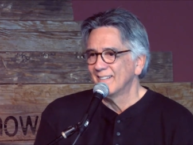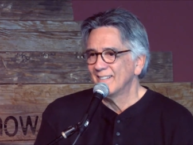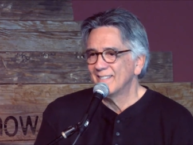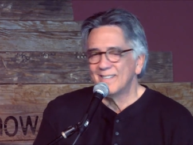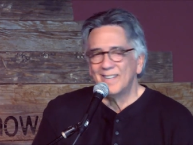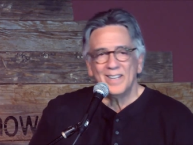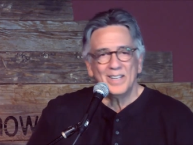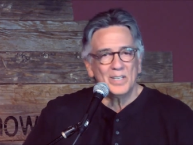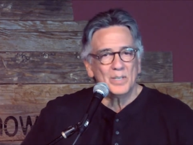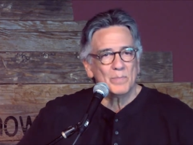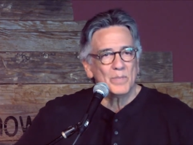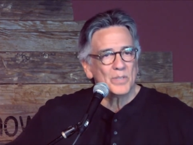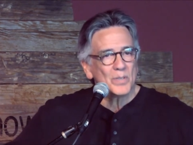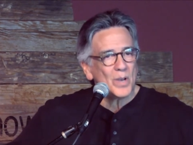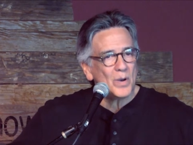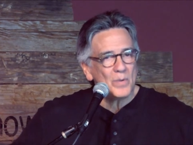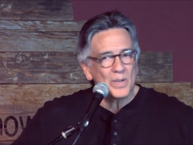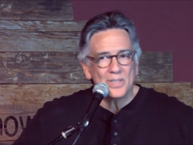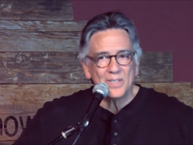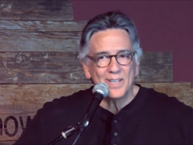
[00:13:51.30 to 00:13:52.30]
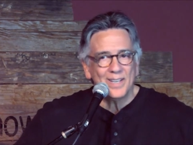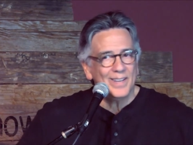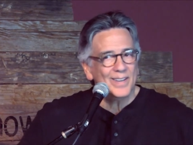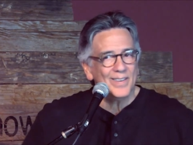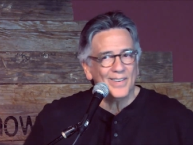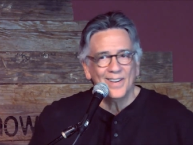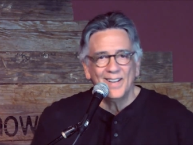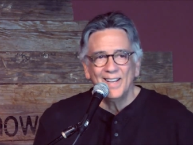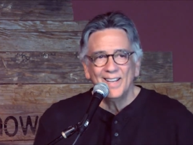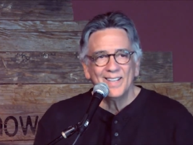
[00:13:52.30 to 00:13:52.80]
because kingdom is always
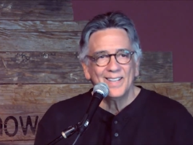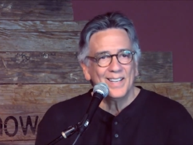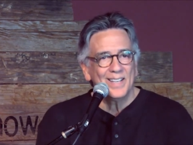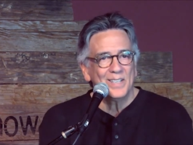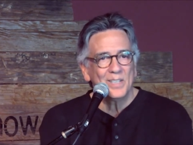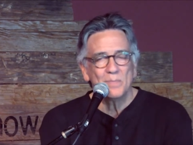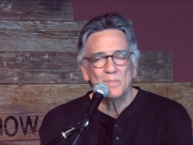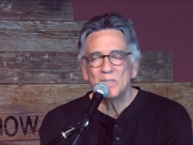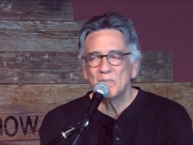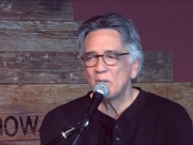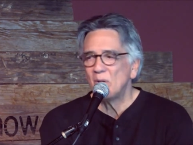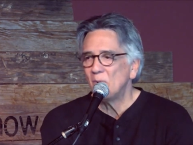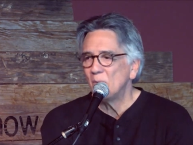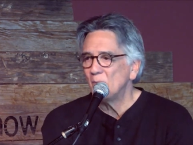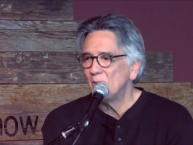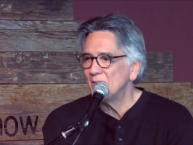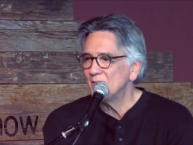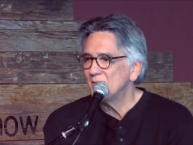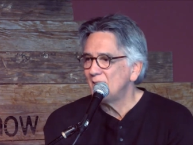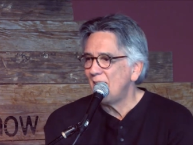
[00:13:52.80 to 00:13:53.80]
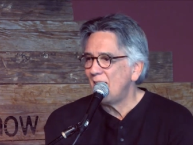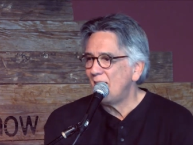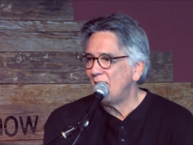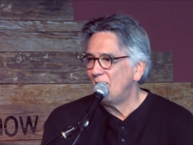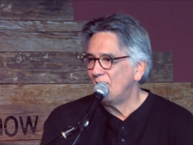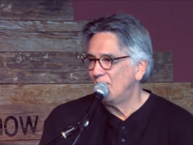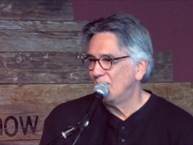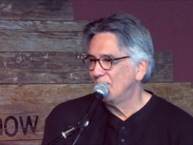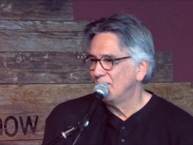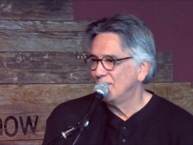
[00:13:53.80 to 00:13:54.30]
here, kingdom is always
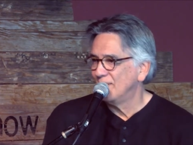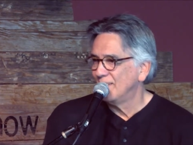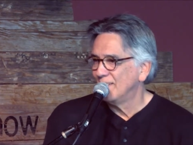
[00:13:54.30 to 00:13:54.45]
now.